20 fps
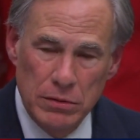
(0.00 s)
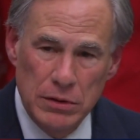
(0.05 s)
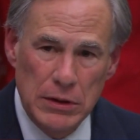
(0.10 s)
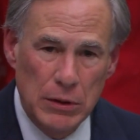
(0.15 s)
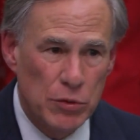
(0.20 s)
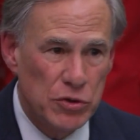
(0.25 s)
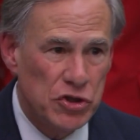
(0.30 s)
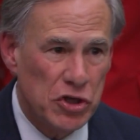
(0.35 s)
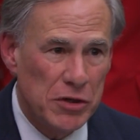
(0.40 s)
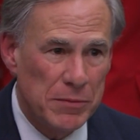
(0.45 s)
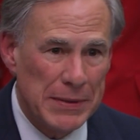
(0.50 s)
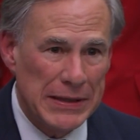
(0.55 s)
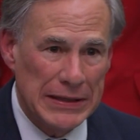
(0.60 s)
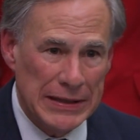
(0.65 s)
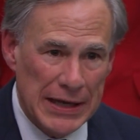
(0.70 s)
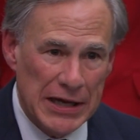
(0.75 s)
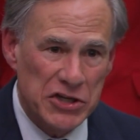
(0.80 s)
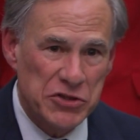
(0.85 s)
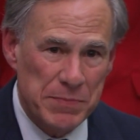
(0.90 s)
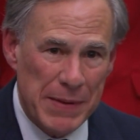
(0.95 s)
there was going to be
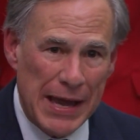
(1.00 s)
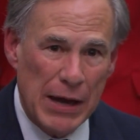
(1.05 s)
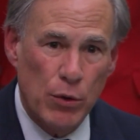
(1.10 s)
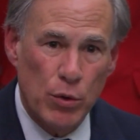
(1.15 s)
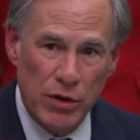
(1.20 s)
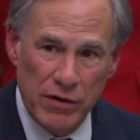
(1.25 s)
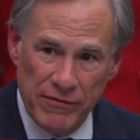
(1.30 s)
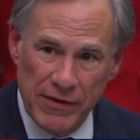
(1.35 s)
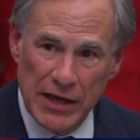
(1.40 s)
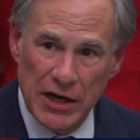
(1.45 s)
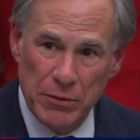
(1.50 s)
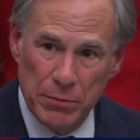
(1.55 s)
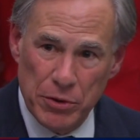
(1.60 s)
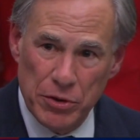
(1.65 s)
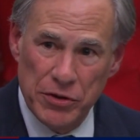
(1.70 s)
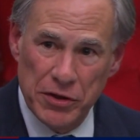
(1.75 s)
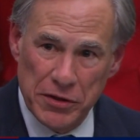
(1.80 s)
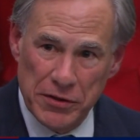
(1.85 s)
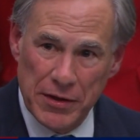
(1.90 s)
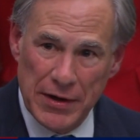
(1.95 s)
less power
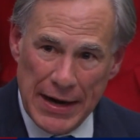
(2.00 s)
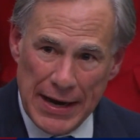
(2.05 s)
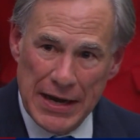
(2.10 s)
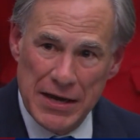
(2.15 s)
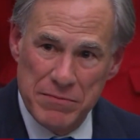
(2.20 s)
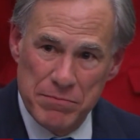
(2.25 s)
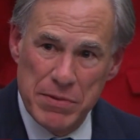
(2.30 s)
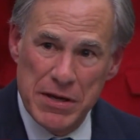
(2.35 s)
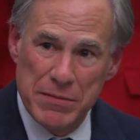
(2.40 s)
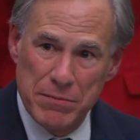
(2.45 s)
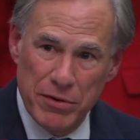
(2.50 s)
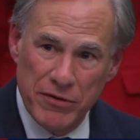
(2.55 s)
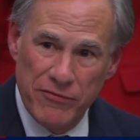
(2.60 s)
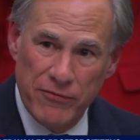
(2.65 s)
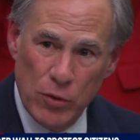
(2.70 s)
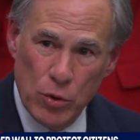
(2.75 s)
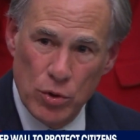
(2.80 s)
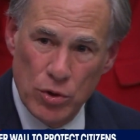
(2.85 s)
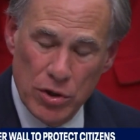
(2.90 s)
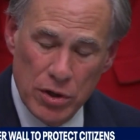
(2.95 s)
available than there had been
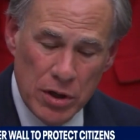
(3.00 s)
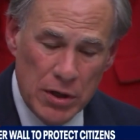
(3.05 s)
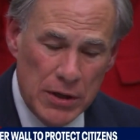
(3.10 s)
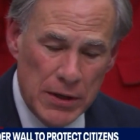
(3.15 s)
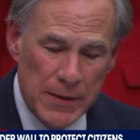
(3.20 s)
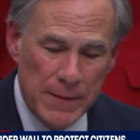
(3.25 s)
before,